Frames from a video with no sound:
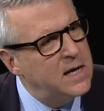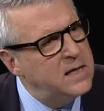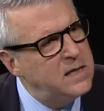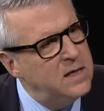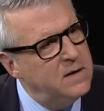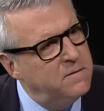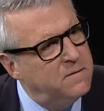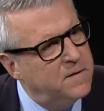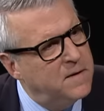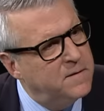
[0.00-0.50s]
the
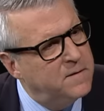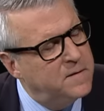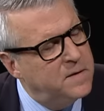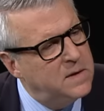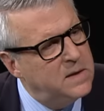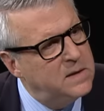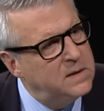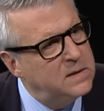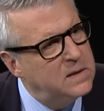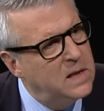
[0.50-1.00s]

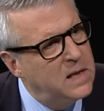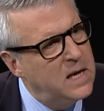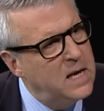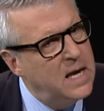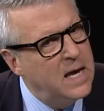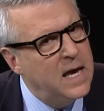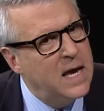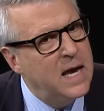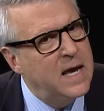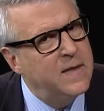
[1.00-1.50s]
1950s,
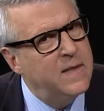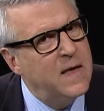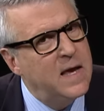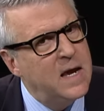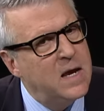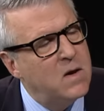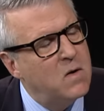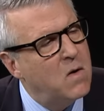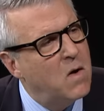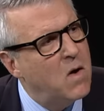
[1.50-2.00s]
and
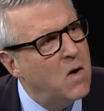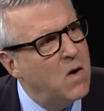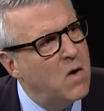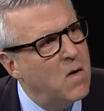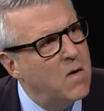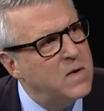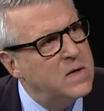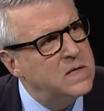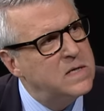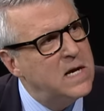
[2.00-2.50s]
they
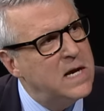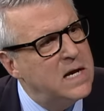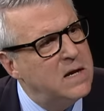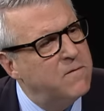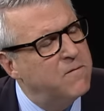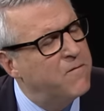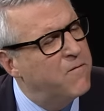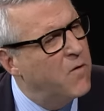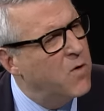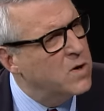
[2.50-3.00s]

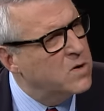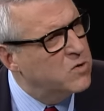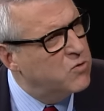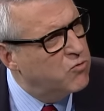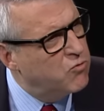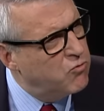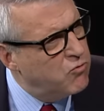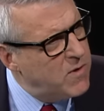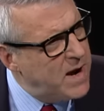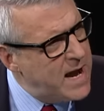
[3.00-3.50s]
take for
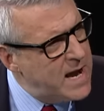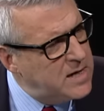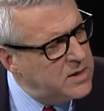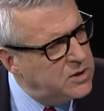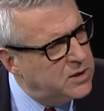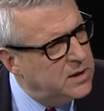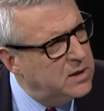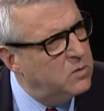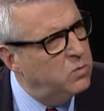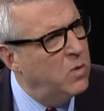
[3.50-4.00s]

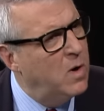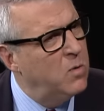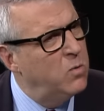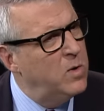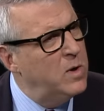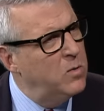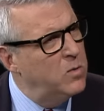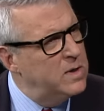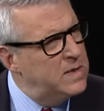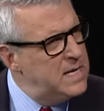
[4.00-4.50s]
granted what
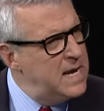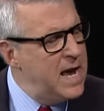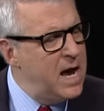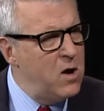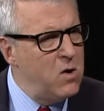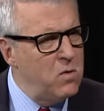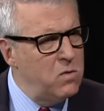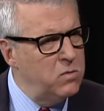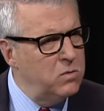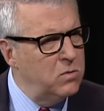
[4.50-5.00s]
we would
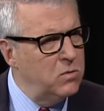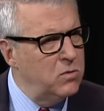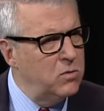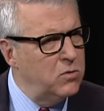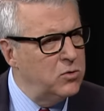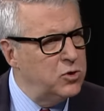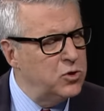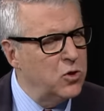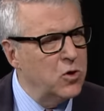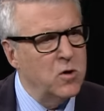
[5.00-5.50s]
now
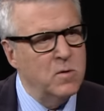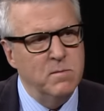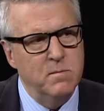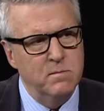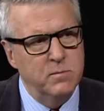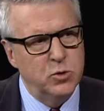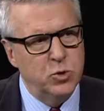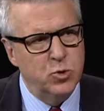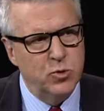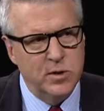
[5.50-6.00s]

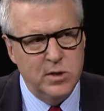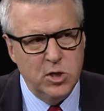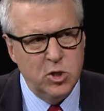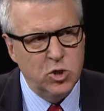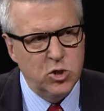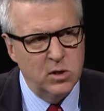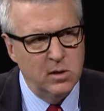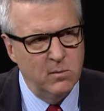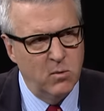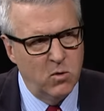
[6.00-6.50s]
term
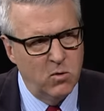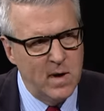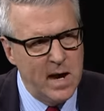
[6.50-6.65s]
traditional